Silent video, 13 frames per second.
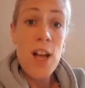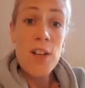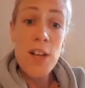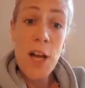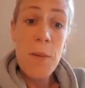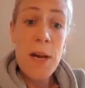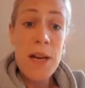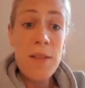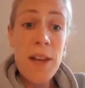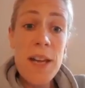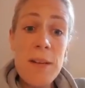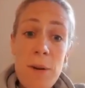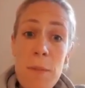knowing
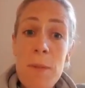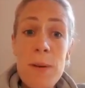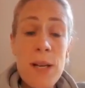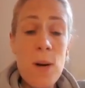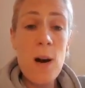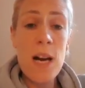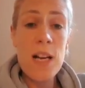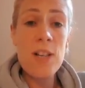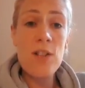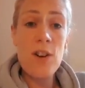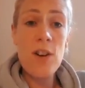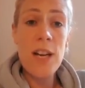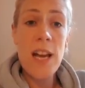that he'd probably quite
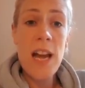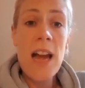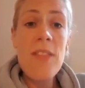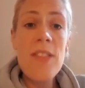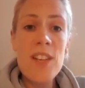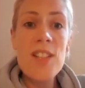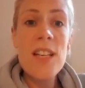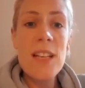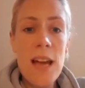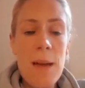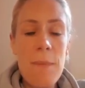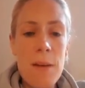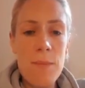enjoy it and that she'd
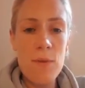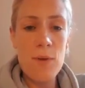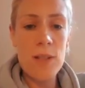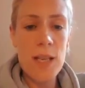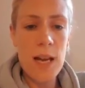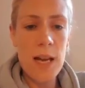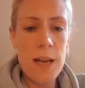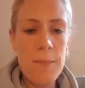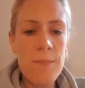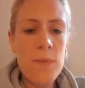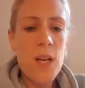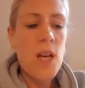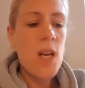get a bit more time.